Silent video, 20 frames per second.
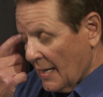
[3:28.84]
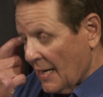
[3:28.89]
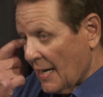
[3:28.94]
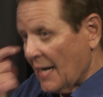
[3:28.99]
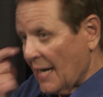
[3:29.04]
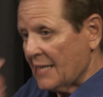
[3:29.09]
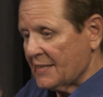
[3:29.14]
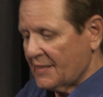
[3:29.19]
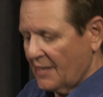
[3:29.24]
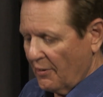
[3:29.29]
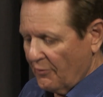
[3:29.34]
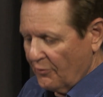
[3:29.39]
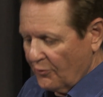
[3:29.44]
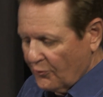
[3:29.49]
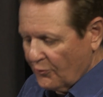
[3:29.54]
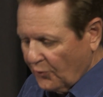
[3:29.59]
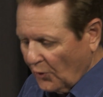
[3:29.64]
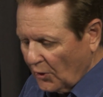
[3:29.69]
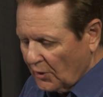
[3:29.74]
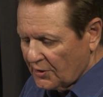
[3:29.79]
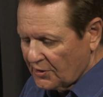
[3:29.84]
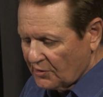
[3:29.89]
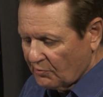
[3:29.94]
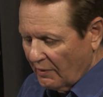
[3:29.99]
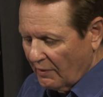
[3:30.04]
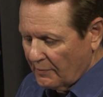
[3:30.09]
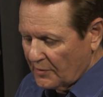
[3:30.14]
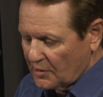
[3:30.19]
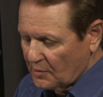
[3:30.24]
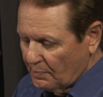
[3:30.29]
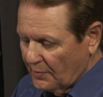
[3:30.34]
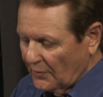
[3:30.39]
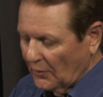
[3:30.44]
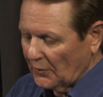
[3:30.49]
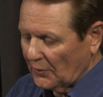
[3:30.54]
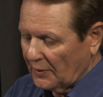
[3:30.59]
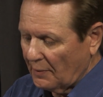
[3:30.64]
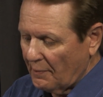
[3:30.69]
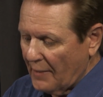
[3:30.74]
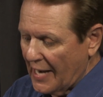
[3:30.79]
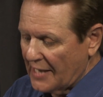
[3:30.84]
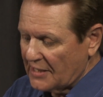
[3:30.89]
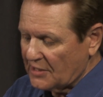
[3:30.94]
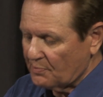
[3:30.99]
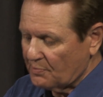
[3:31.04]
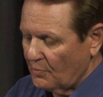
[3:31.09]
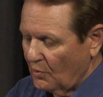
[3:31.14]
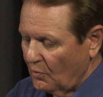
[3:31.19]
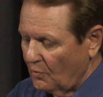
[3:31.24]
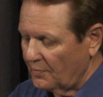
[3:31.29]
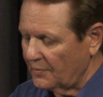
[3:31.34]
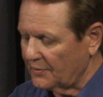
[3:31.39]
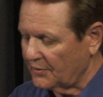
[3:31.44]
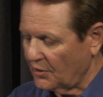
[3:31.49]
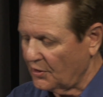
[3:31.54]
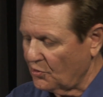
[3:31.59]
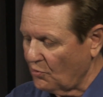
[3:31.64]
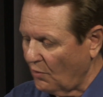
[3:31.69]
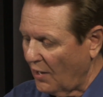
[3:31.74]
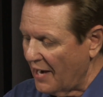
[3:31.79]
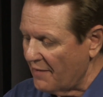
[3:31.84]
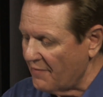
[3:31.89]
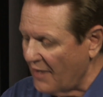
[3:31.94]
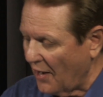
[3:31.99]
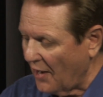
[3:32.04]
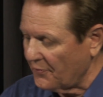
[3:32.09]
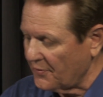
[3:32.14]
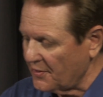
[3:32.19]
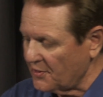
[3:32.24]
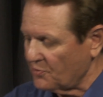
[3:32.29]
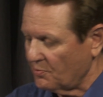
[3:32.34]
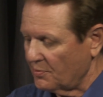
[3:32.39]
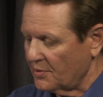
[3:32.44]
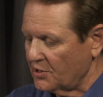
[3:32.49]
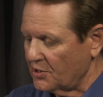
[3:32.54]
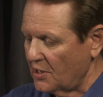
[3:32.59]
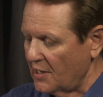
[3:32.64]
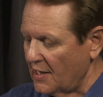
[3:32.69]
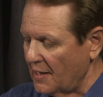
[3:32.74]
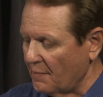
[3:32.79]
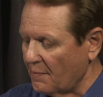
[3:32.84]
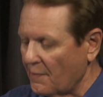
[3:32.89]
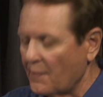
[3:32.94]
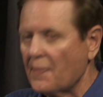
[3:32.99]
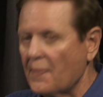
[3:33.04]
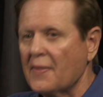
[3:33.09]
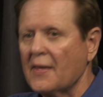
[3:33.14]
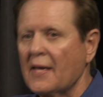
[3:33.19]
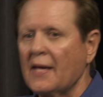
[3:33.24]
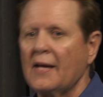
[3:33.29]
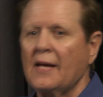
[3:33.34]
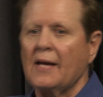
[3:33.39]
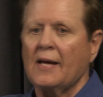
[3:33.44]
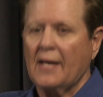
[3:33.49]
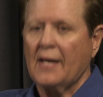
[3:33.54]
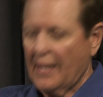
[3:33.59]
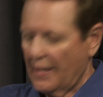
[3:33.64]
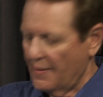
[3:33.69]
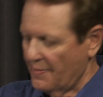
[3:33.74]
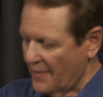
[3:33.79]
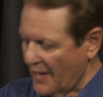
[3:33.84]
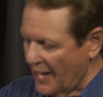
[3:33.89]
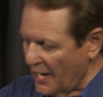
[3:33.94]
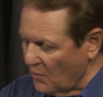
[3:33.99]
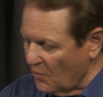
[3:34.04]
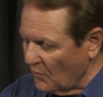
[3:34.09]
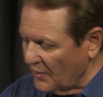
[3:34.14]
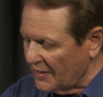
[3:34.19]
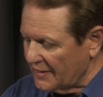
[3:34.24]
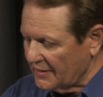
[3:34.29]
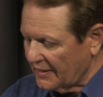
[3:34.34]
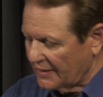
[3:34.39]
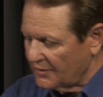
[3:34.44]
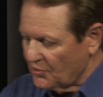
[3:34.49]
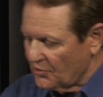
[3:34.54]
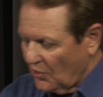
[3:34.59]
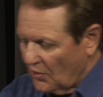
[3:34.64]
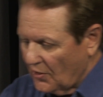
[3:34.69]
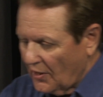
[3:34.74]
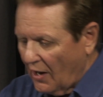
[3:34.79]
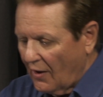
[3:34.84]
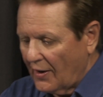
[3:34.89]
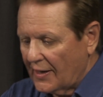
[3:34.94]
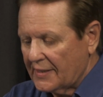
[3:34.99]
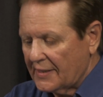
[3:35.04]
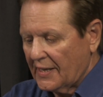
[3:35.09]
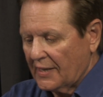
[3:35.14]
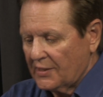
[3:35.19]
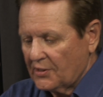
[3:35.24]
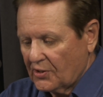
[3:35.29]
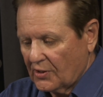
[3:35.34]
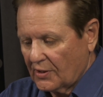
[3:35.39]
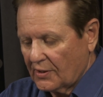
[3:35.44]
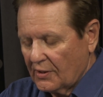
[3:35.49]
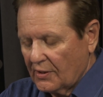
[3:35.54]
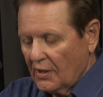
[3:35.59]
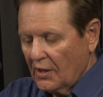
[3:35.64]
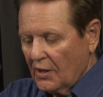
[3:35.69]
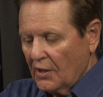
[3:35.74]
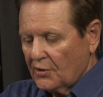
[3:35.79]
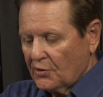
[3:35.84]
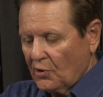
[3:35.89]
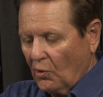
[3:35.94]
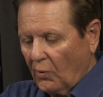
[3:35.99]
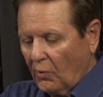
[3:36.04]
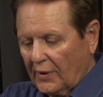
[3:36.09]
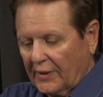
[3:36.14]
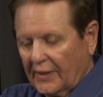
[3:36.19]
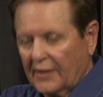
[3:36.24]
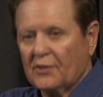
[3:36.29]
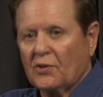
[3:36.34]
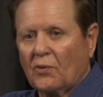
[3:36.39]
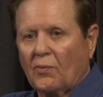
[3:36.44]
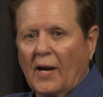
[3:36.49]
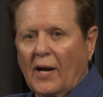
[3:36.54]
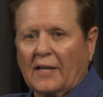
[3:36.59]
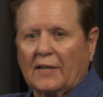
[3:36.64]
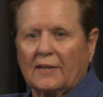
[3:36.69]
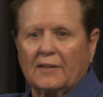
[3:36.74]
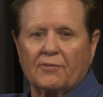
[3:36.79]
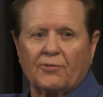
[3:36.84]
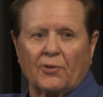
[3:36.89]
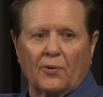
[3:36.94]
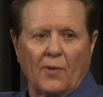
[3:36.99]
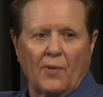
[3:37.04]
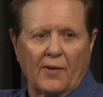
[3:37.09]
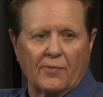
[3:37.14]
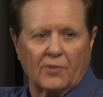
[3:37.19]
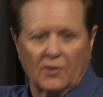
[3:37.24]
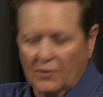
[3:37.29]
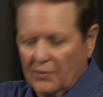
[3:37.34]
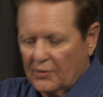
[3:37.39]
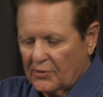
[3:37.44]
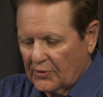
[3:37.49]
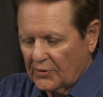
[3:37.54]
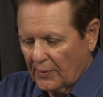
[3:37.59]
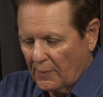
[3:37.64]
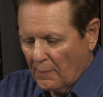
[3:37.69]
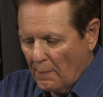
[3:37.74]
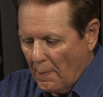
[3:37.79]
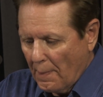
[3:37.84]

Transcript: as if first we must build a mass movement to drive out this regime, and then we can turn our attention to working directly for revolution.